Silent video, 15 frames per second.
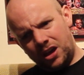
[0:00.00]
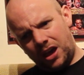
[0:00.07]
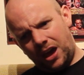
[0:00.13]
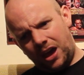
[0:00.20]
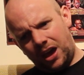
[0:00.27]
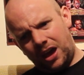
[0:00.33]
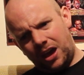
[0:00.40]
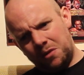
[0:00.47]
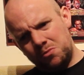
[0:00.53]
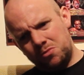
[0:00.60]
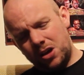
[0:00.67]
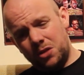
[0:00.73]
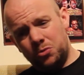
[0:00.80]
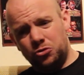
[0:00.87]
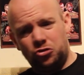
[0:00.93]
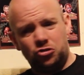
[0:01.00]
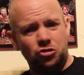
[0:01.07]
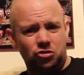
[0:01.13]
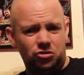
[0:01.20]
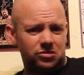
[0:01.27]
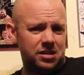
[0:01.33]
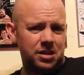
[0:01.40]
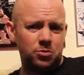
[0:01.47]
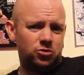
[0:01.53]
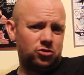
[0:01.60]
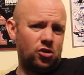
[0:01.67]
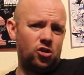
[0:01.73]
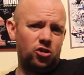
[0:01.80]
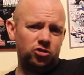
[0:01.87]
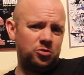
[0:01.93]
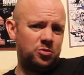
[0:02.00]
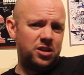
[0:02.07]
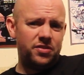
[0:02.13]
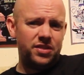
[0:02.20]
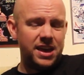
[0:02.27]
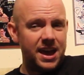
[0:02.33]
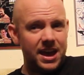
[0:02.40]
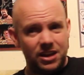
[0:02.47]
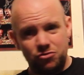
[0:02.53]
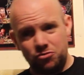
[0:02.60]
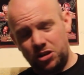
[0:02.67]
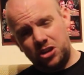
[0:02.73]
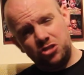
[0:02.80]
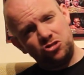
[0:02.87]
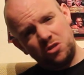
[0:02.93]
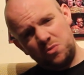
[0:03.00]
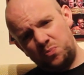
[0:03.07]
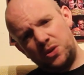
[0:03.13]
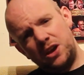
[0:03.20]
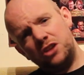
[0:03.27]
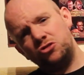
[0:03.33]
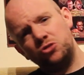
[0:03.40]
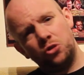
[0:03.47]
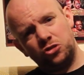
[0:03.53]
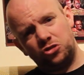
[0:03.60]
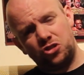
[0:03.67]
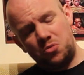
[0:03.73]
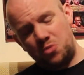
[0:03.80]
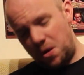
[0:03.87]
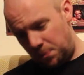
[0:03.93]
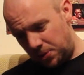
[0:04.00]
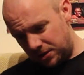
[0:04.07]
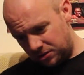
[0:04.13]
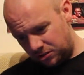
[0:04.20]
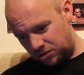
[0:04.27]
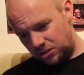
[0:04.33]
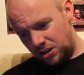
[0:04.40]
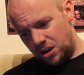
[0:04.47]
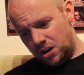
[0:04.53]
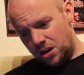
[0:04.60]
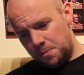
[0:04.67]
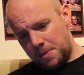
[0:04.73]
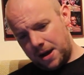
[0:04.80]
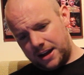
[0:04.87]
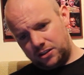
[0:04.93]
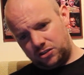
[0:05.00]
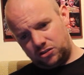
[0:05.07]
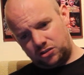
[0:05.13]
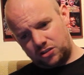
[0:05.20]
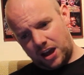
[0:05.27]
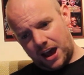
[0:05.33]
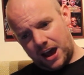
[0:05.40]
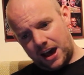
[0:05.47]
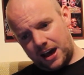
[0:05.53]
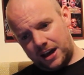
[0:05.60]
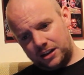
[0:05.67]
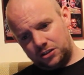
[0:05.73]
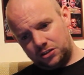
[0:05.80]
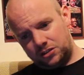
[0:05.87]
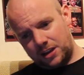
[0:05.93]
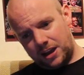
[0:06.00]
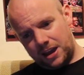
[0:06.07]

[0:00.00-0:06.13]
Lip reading: It was awesome, and in the end, Ricky Shane Page got his comeuppance. Mance and